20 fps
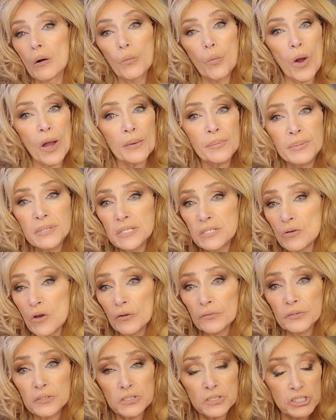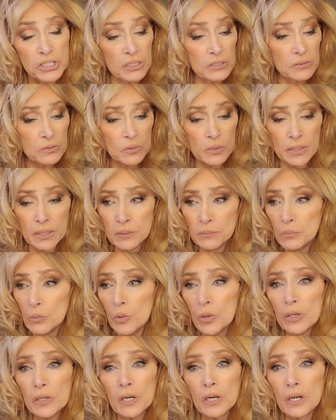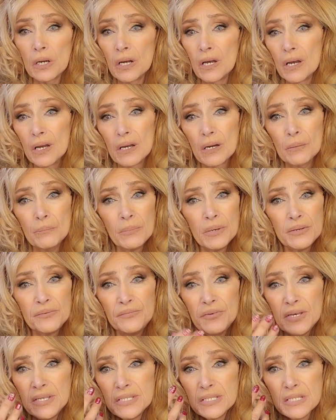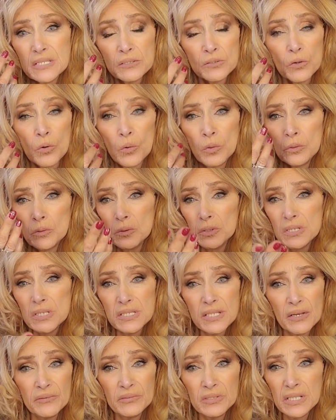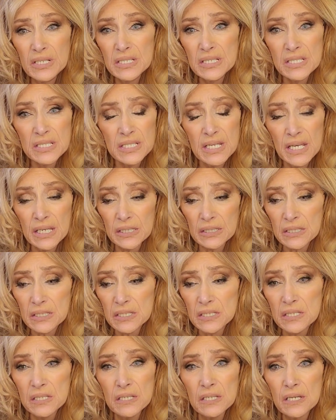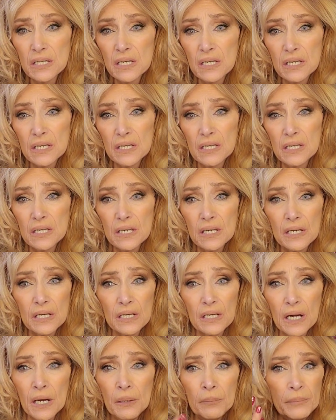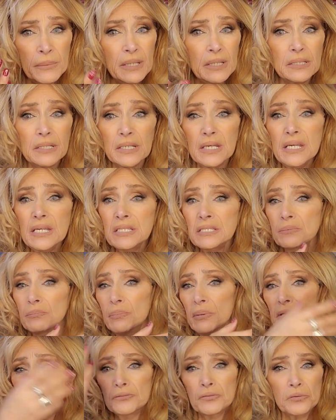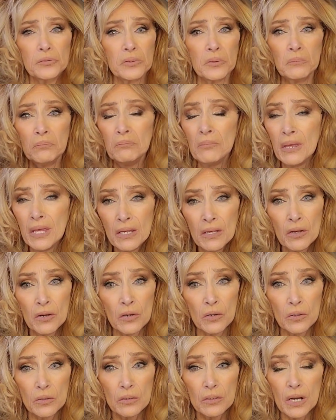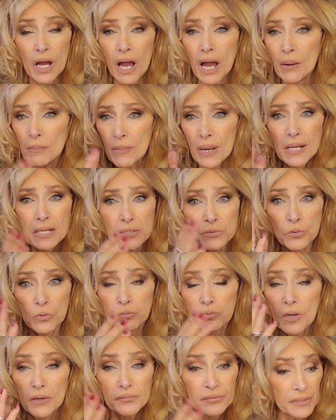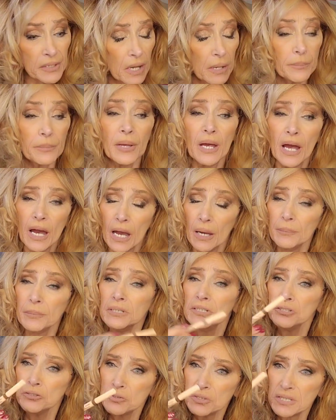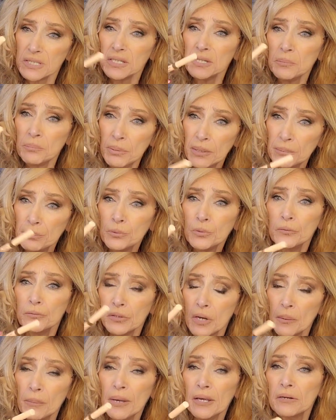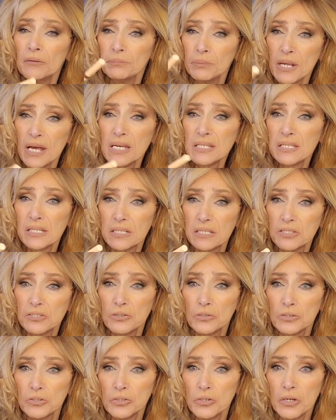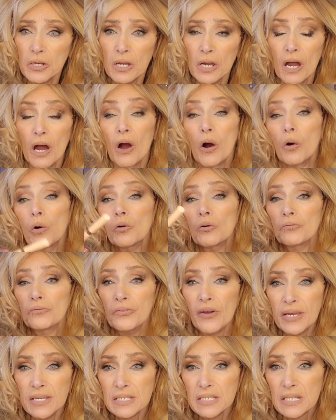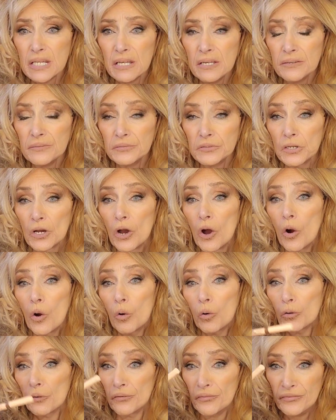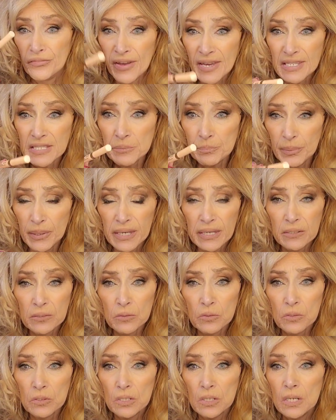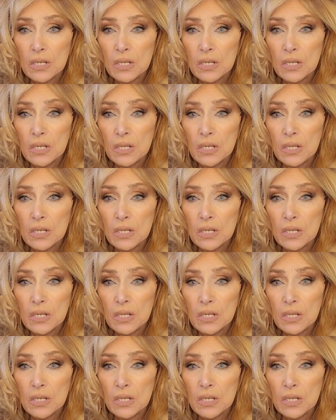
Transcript: Why be soft and gentle anymore? My face is going on to 76. I mean, it's been through the mill. I might as well rough it up. I mean, do you see the people who've come out of plastic surgery or a facelift or a face peel?